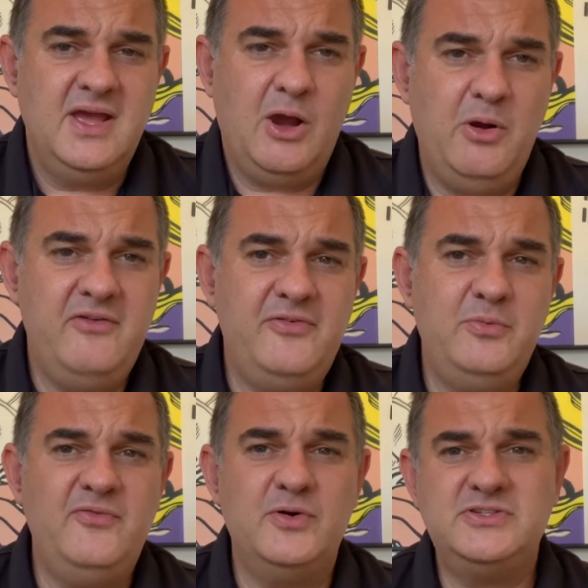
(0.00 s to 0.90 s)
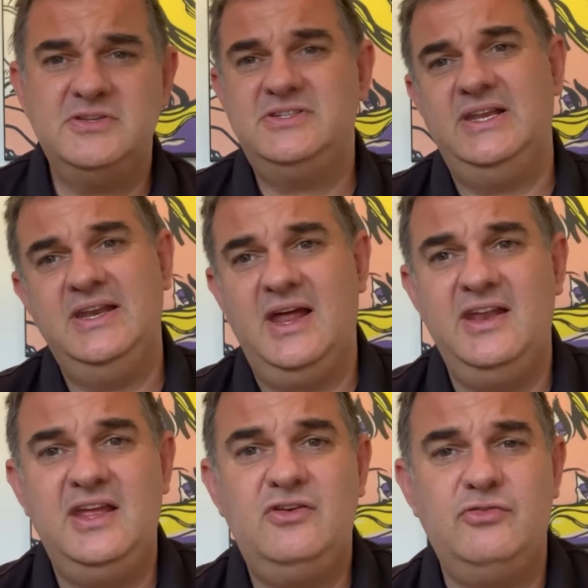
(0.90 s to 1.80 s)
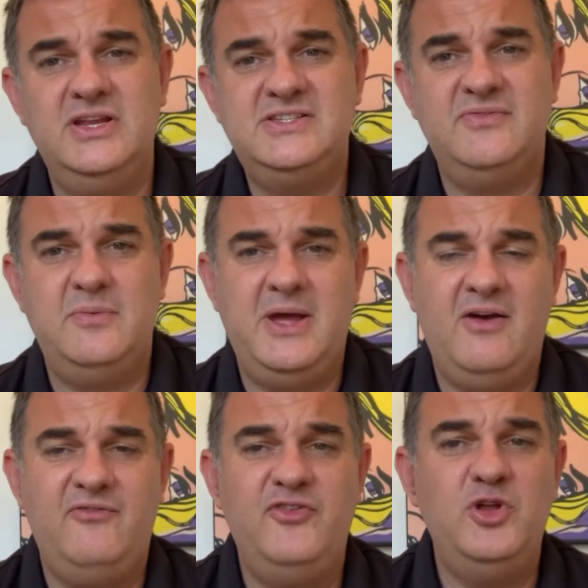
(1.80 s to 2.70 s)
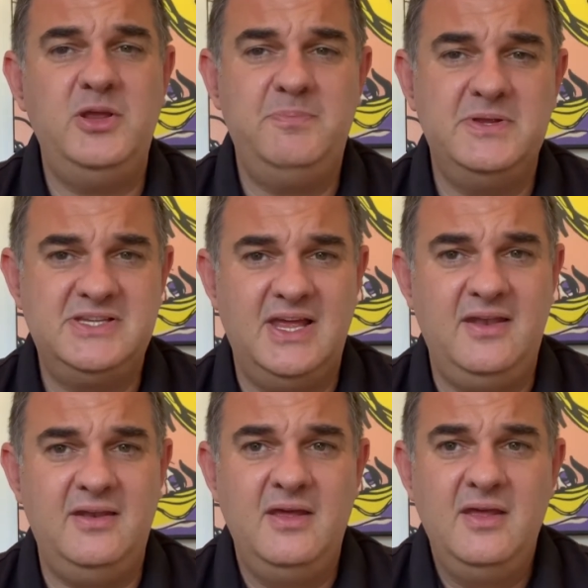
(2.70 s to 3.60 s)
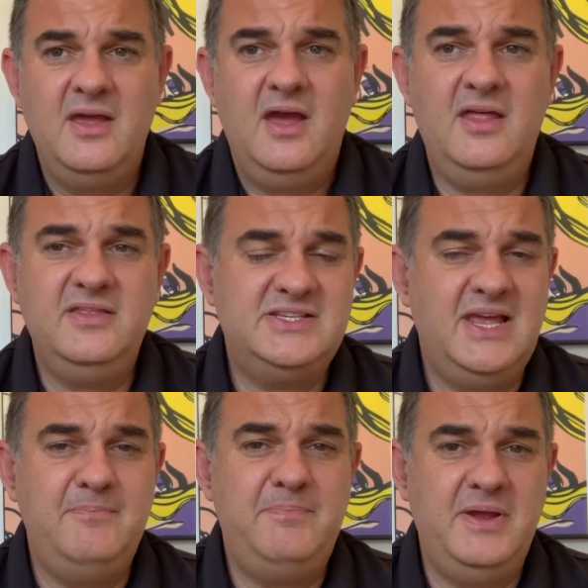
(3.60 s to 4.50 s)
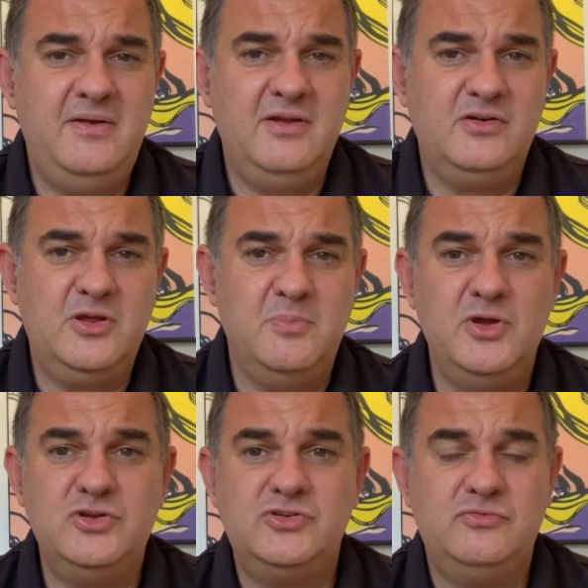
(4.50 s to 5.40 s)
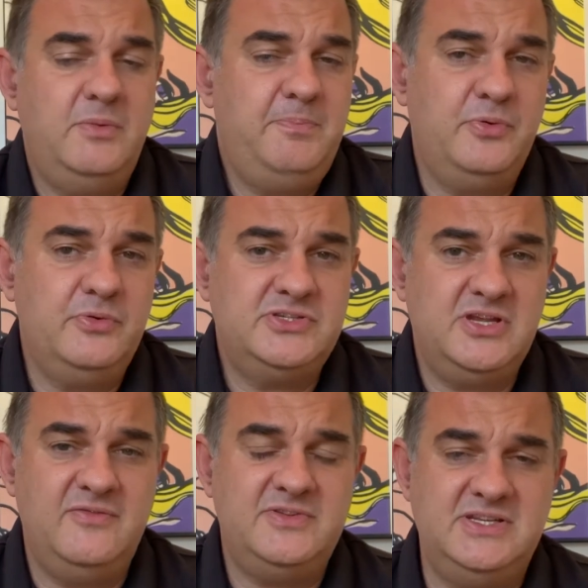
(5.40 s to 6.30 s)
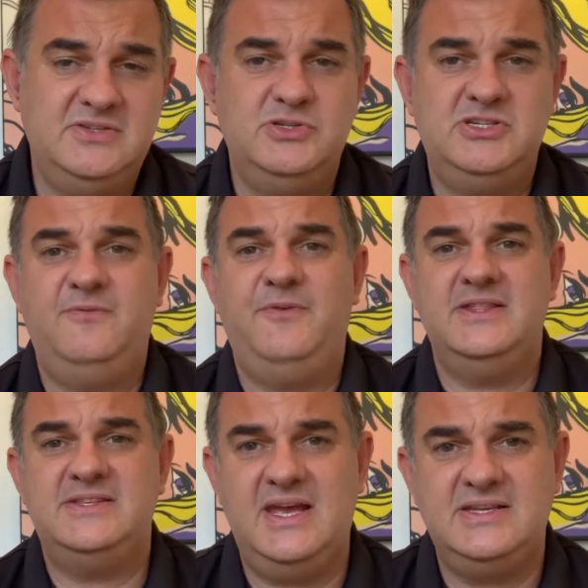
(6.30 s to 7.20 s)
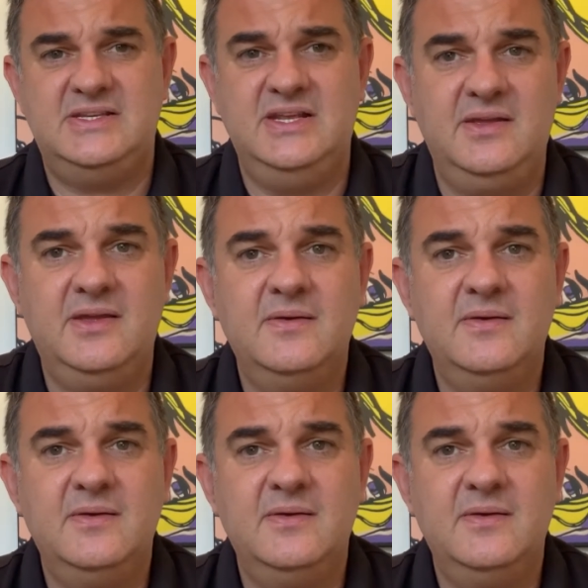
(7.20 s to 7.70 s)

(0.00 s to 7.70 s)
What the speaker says: However, we've also seen an increase of about 30% in the same period on commercial report services, which is fantastic.